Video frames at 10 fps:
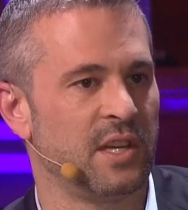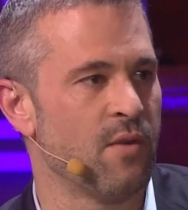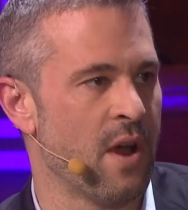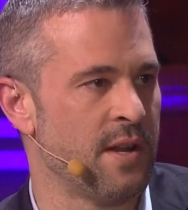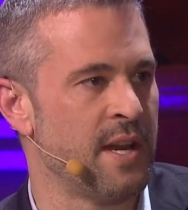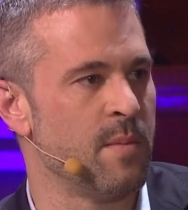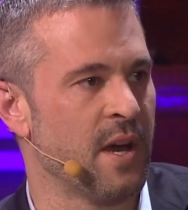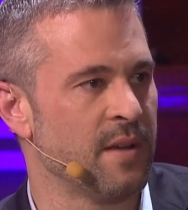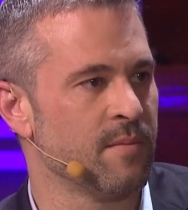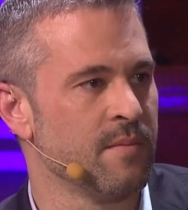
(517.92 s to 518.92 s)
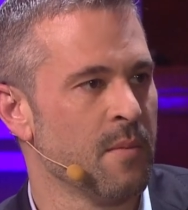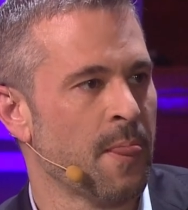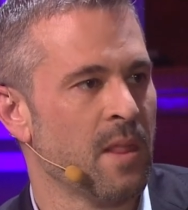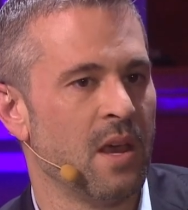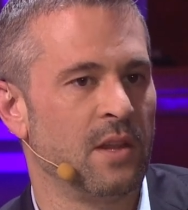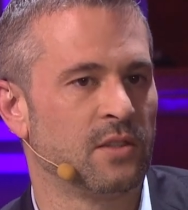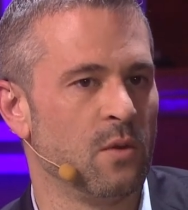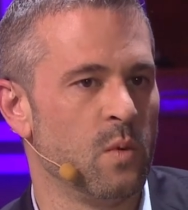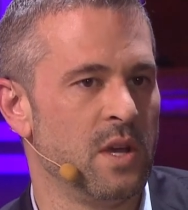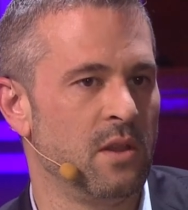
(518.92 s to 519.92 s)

cede ground anybody. And so we